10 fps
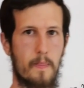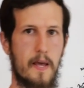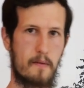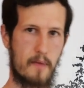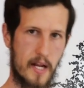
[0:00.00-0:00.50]

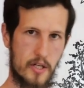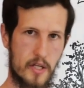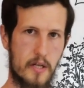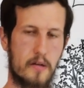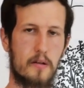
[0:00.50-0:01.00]
in
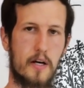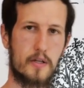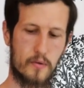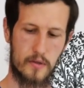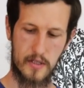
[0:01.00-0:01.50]
managing
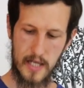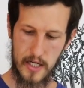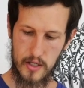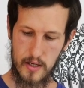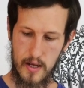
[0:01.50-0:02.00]
ecological
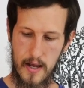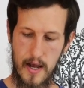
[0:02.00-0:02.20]
succession,